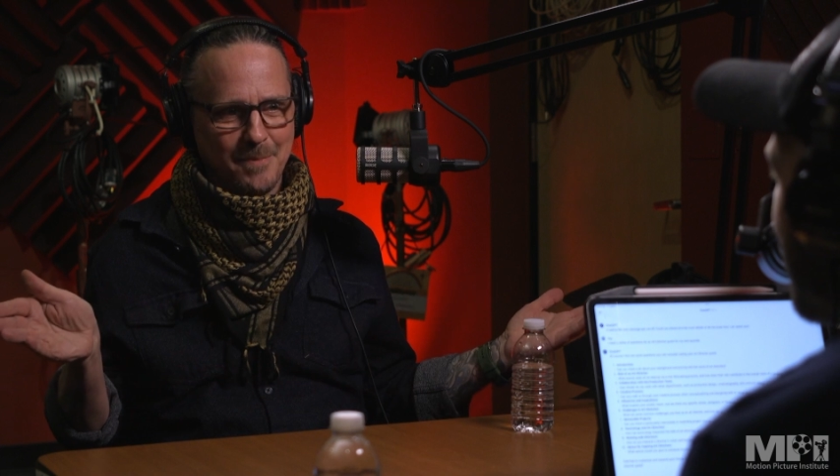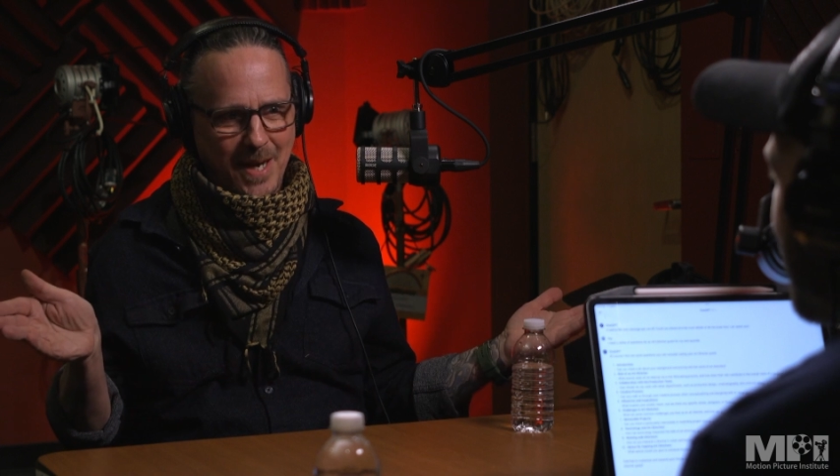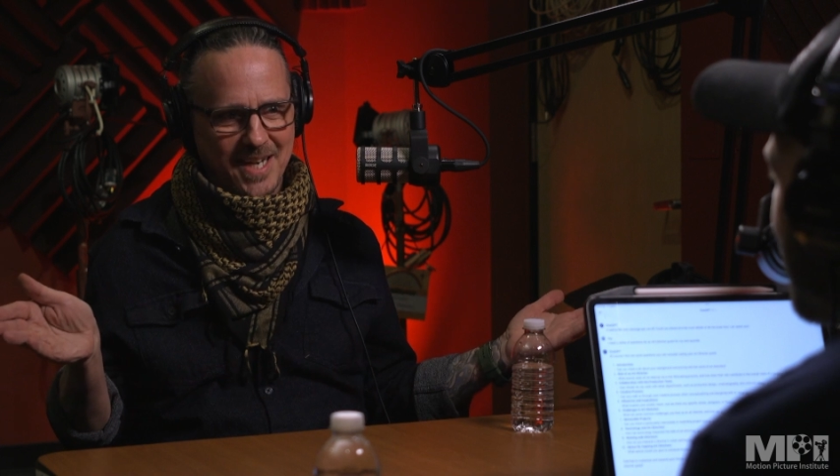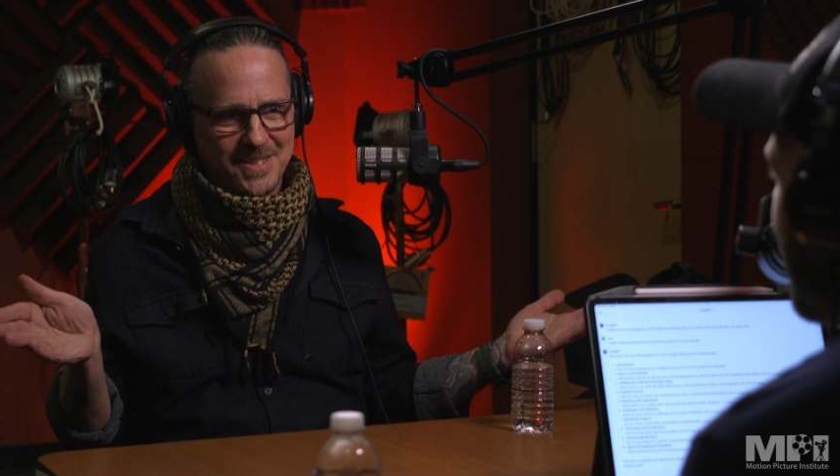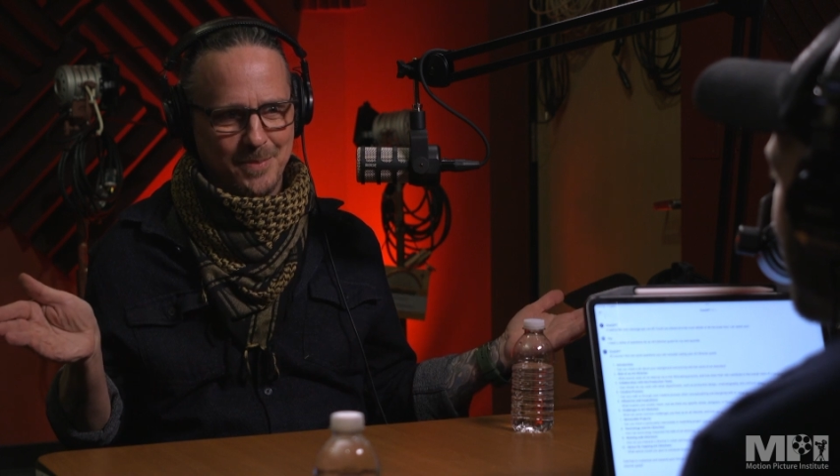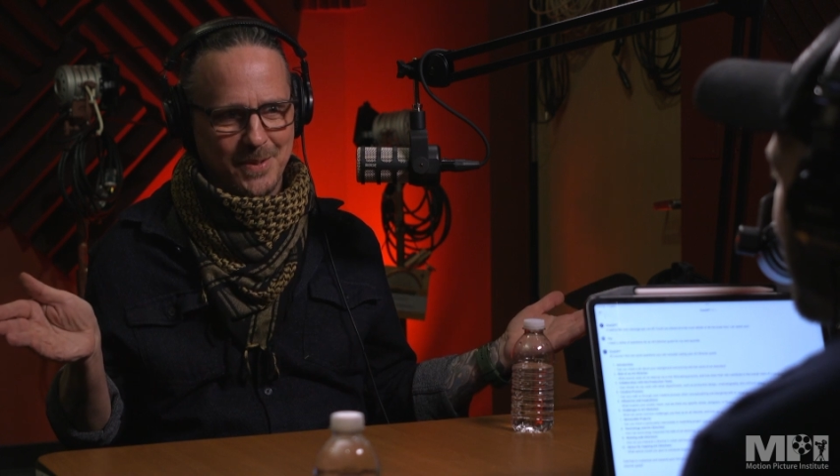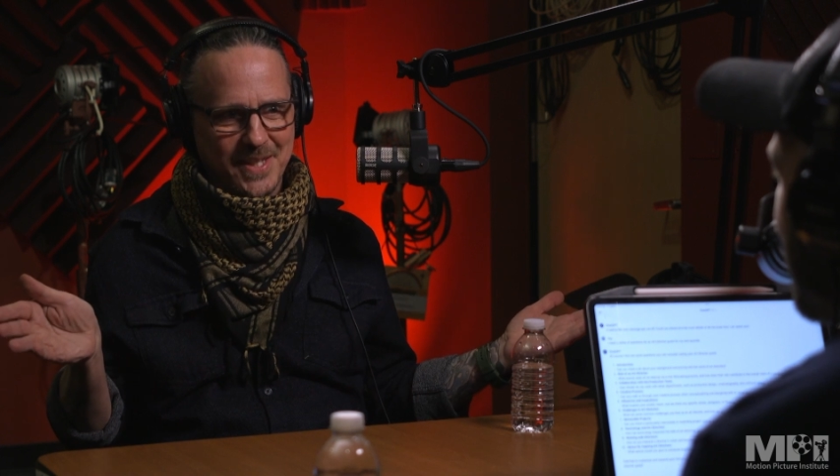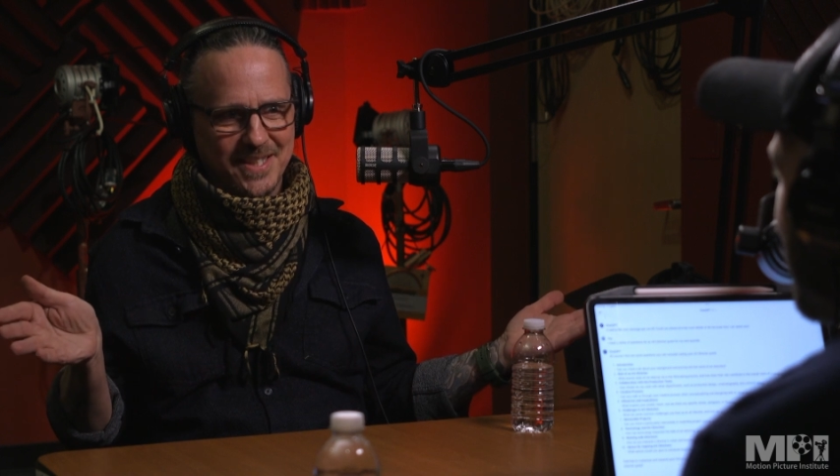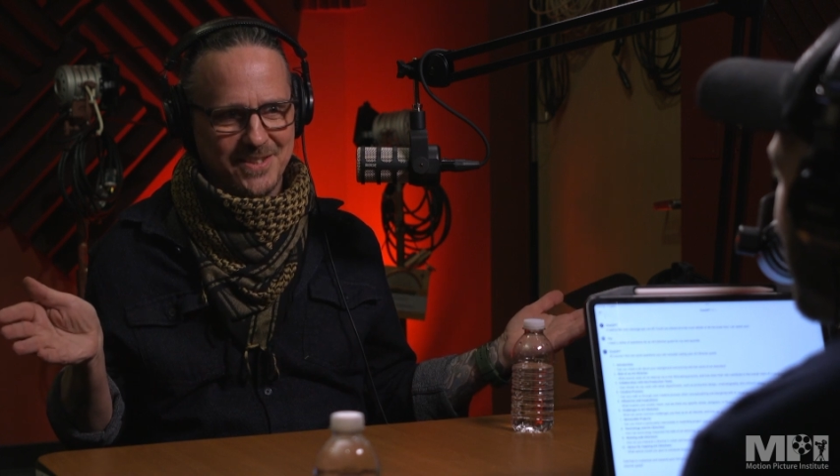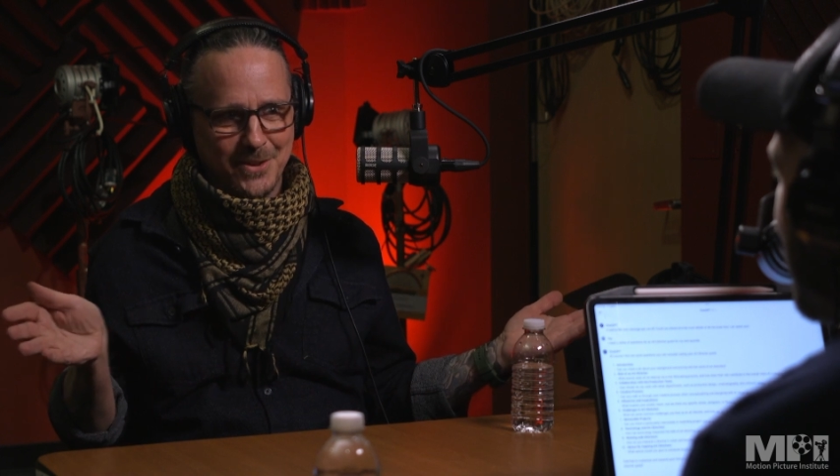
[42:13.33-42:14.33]

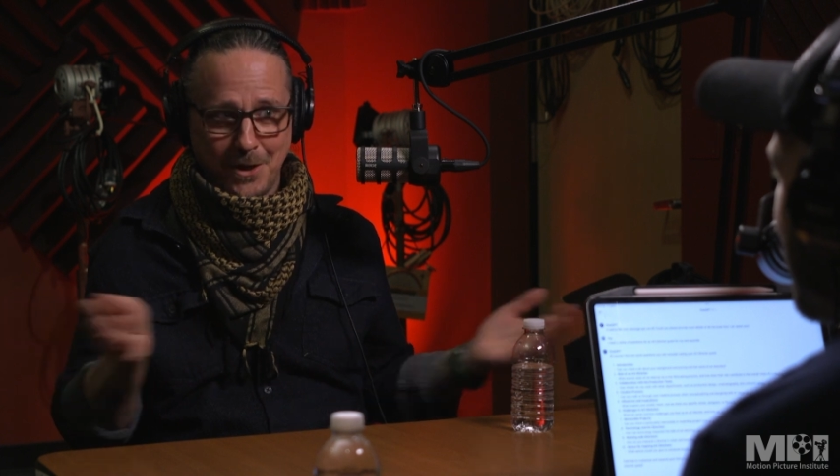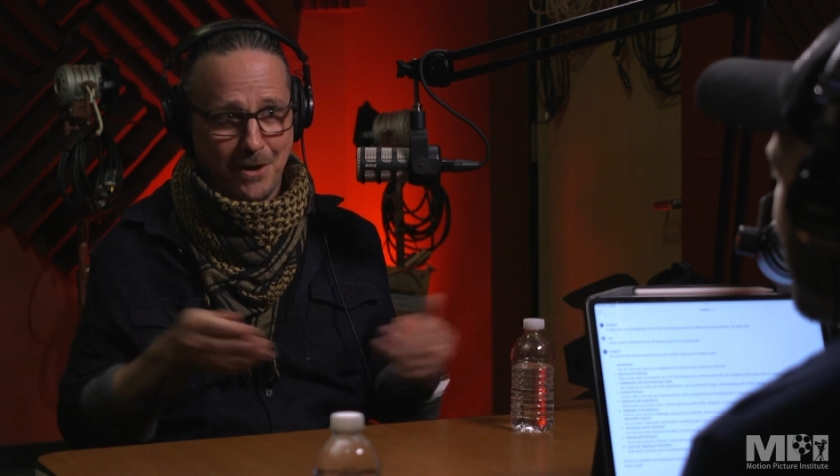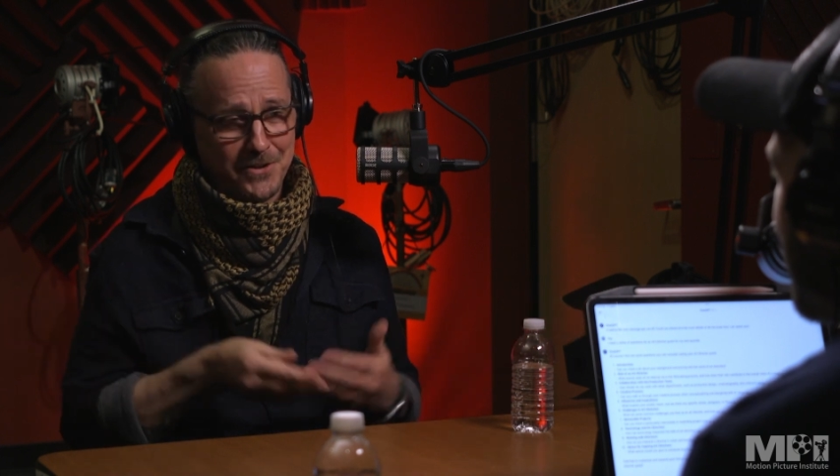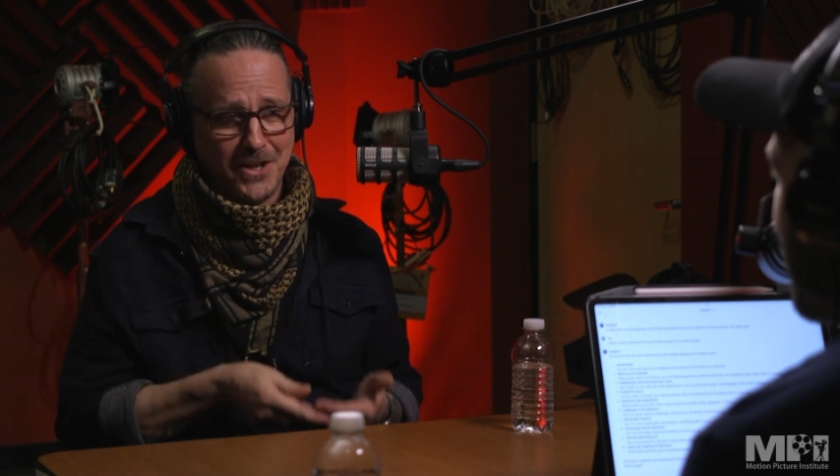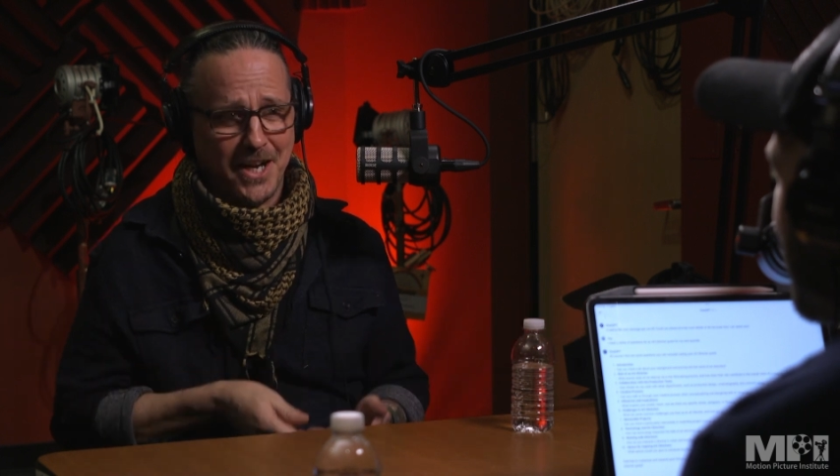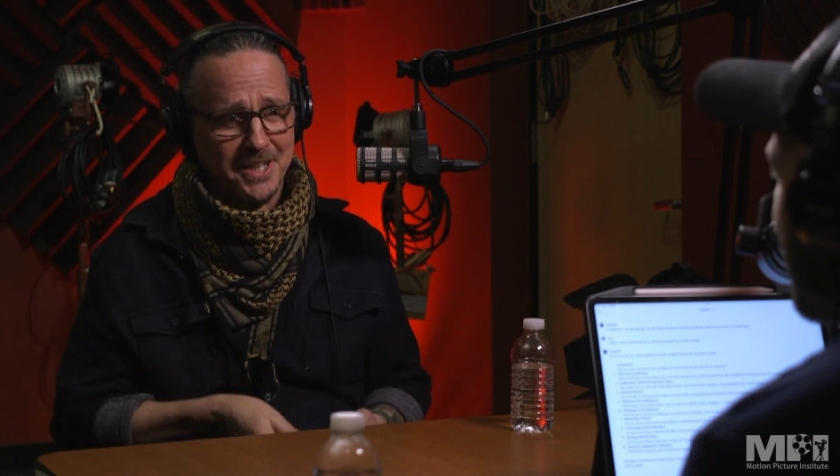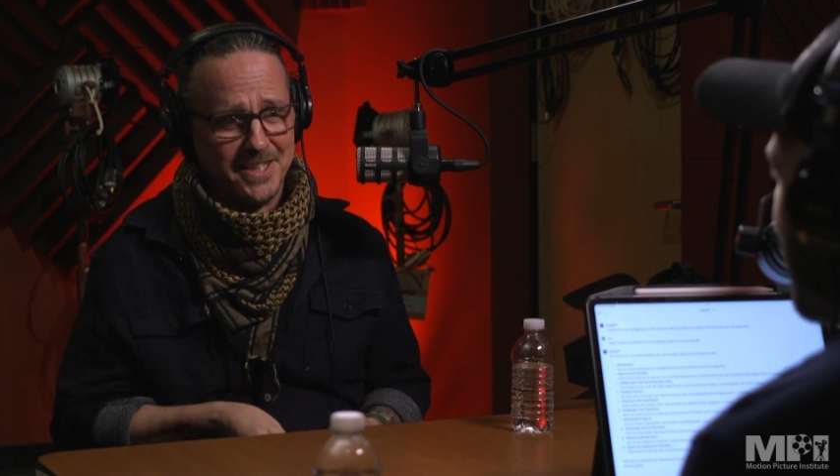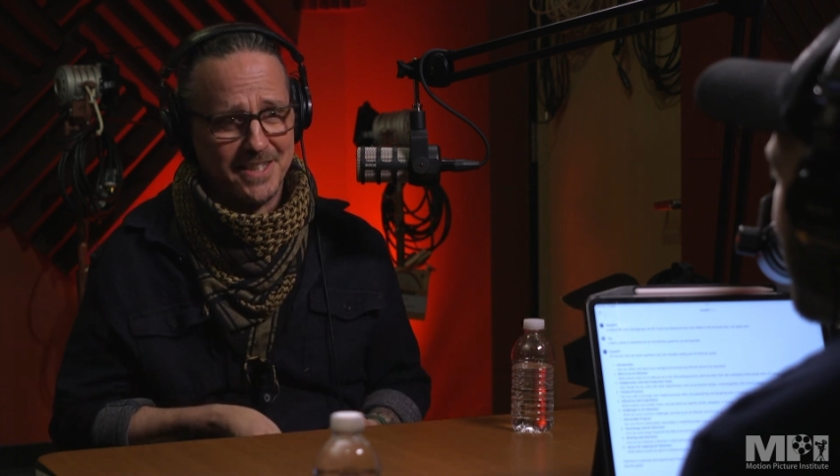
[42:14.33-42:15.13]
possibilities, there are none.